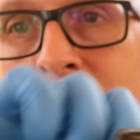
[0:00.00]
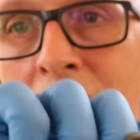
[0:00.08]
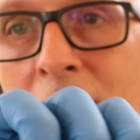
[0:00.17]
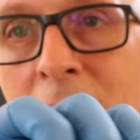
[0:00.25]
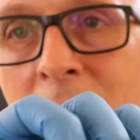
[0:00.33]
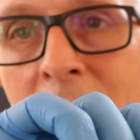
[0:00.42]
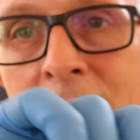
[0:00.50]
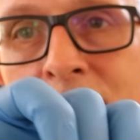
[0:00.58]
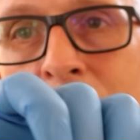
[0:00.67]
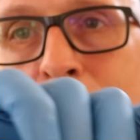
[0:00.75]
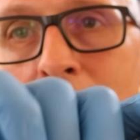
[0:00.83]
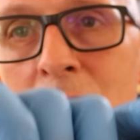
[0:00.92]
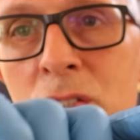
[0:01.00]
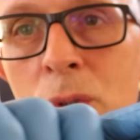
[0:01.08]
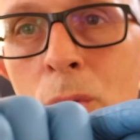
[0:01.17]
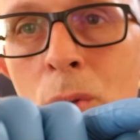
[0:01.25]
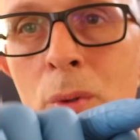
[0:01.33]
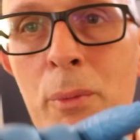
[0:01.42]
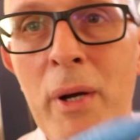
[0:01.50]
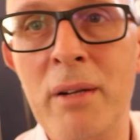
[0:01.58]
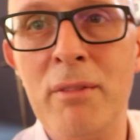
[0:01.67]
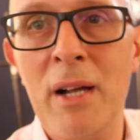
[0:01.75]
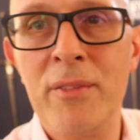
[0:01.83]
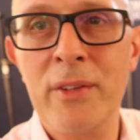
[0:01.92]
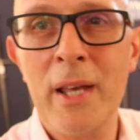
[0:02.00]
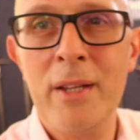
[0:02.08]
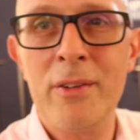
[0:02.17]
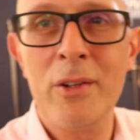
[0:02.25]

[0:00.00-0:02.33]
Okay, that runs all the way around the end.